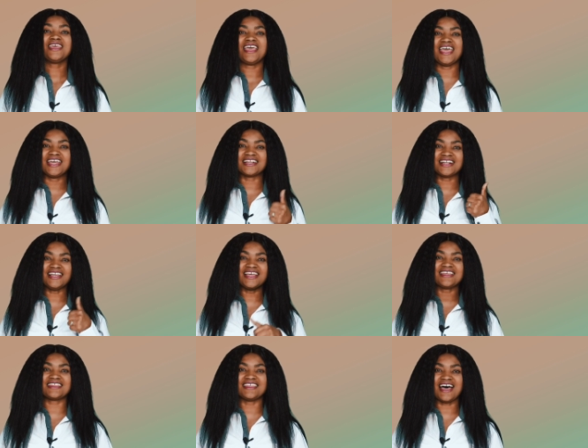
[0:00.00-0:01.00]
and
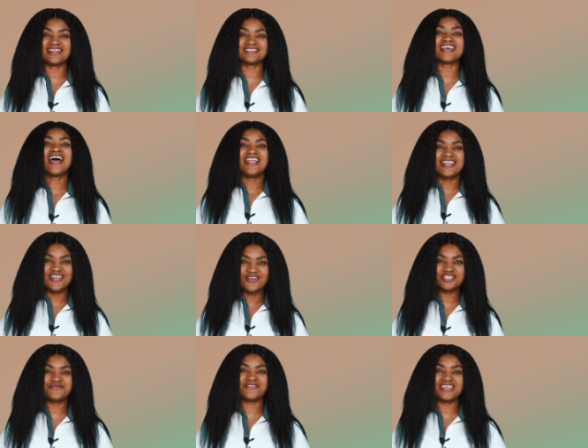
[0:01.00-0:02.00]
click that
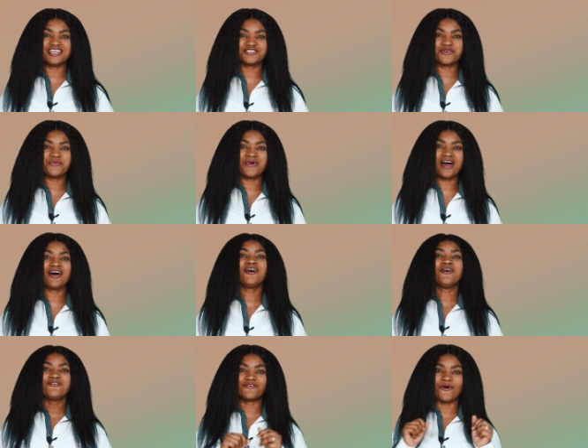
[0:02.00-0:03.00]
notification bell
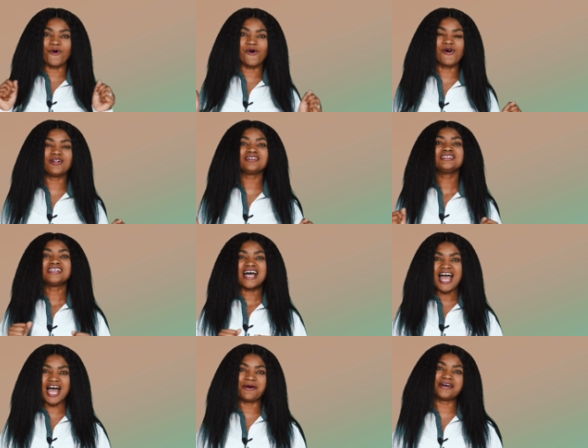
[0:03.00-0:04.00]
for all
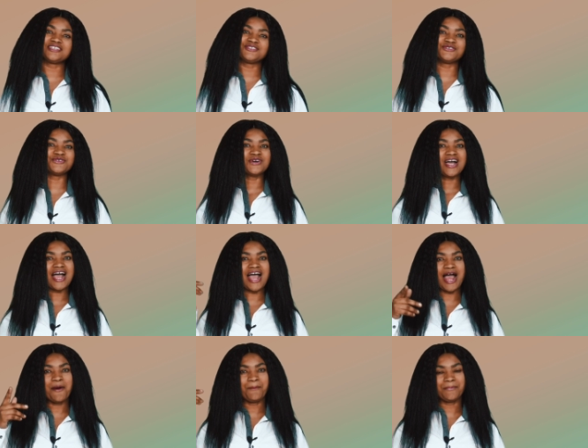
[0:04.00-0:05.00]
our new
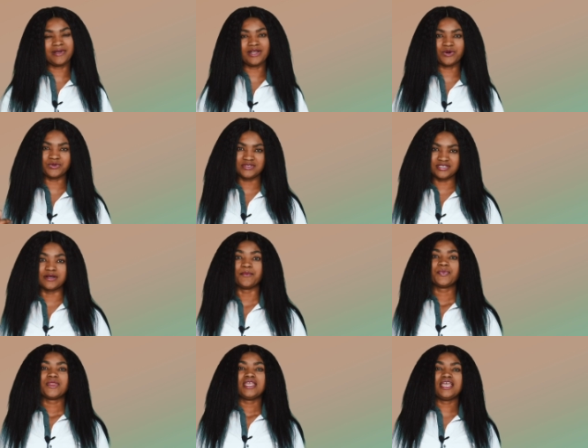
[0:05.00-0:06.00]
uploads.
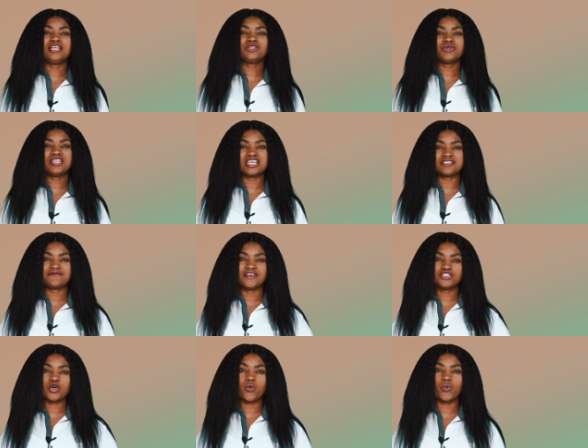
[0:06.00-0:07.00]
In today's
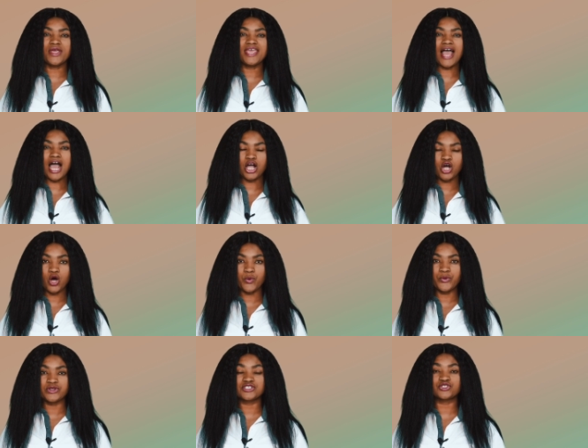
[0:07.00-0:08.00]
video, we are
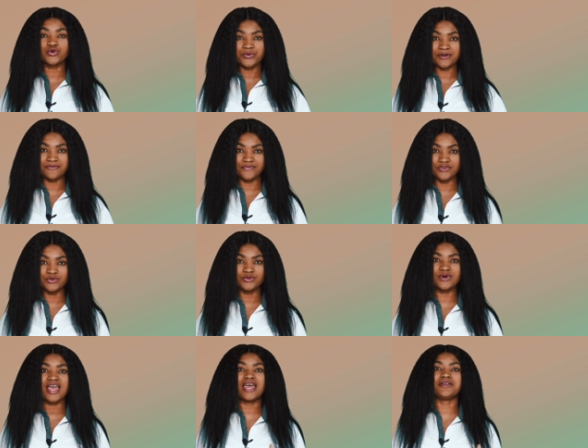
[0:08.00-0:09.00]
going to
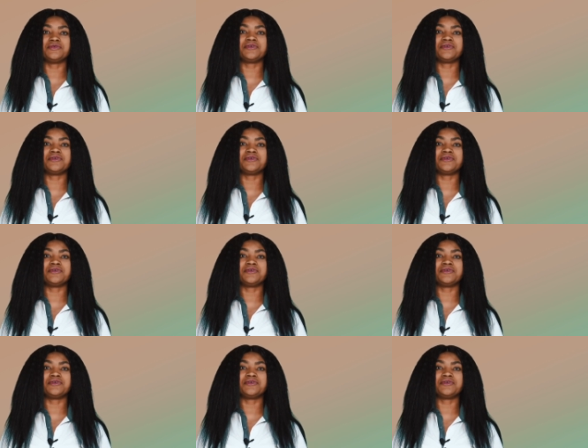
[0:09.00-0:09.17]
review and